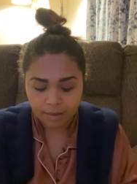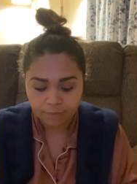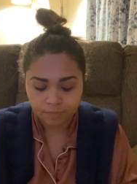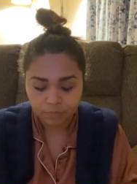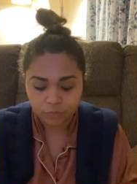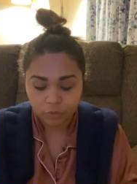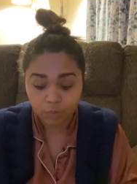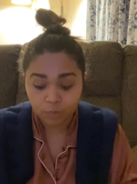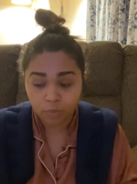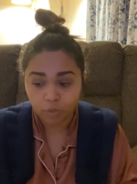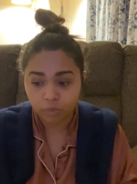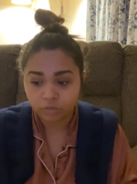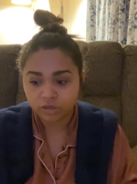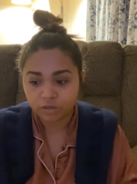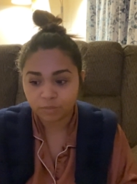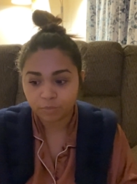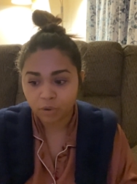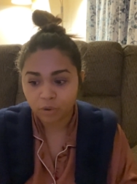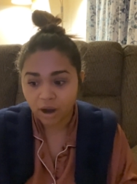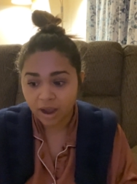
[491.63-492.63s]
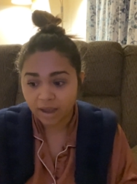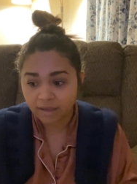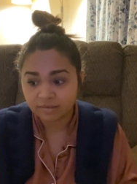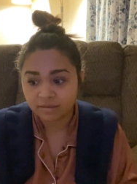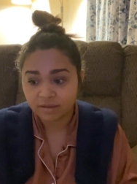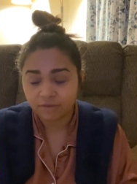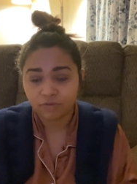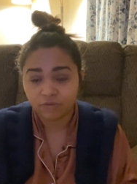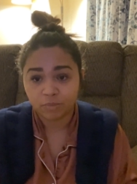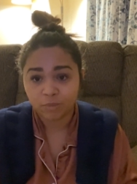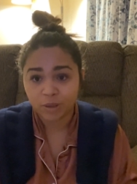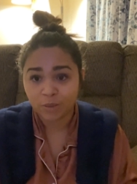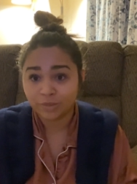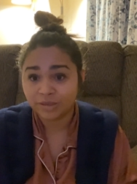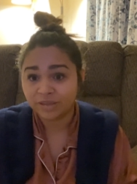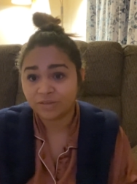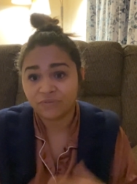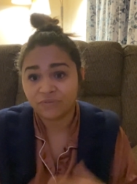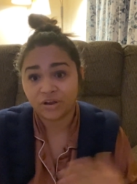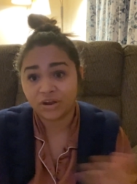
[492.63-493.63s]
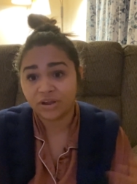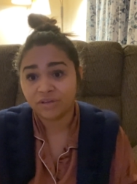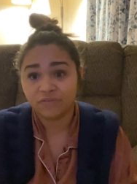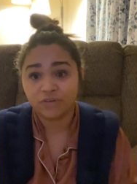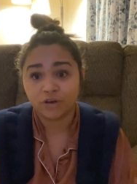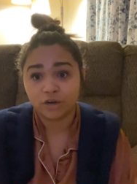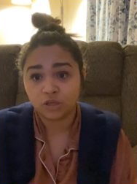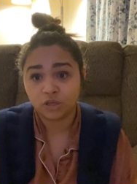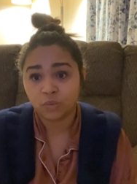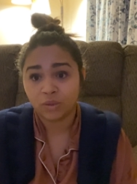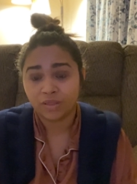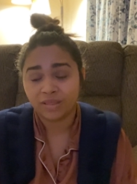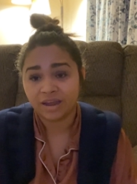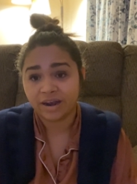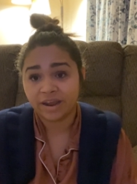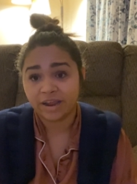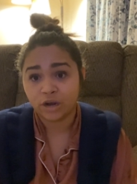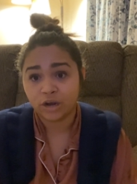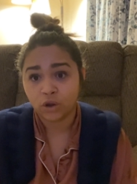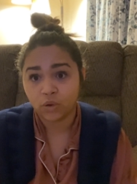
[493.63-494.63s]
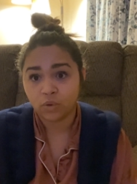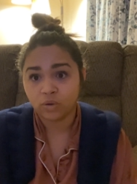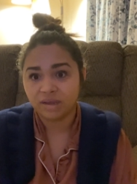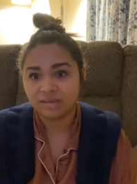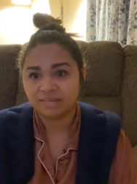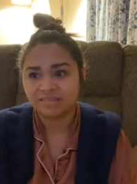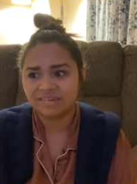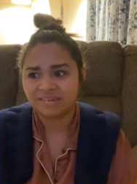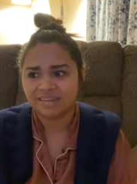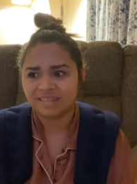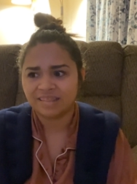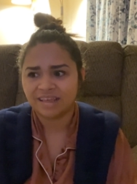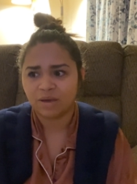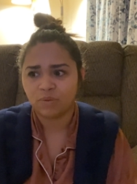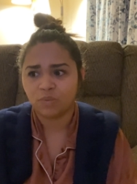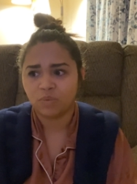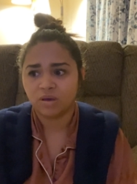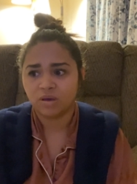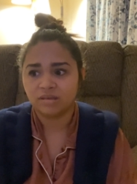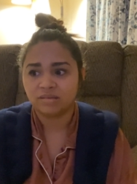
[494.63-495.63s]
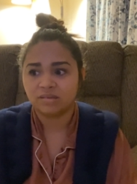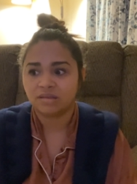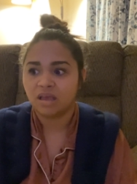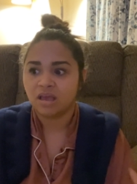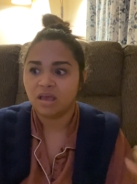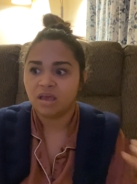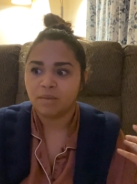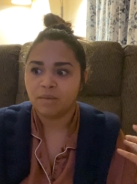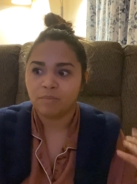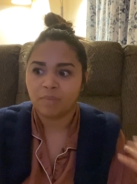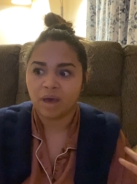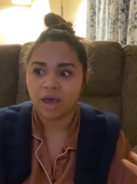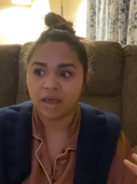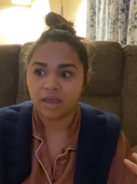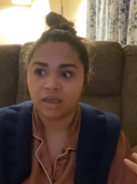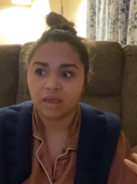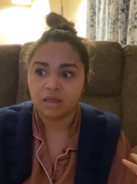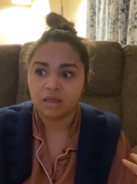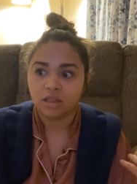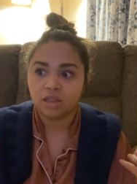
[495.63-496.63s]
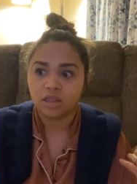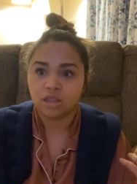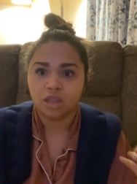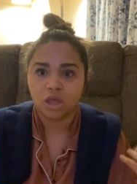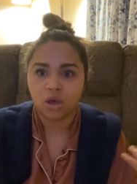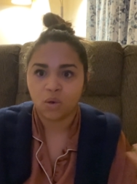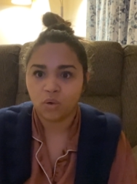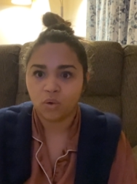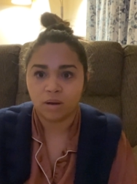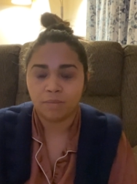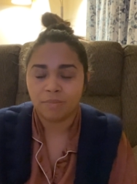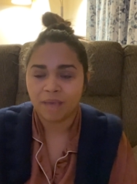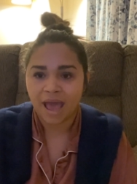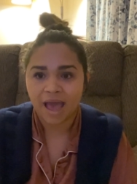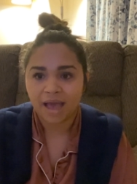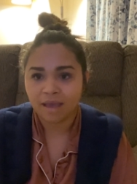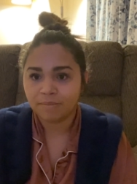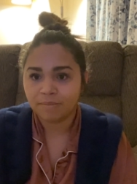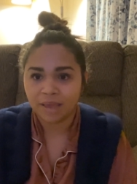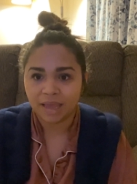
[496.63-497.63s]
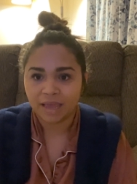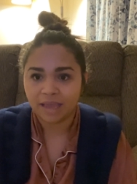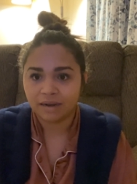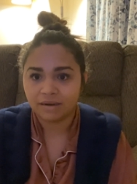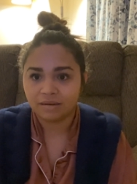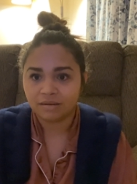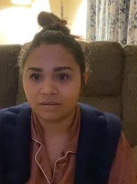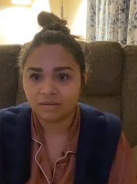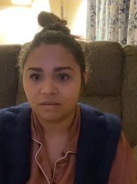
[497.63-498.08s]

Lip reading: The most surprising for me was the very first one that I noticed, and that was my lower back pain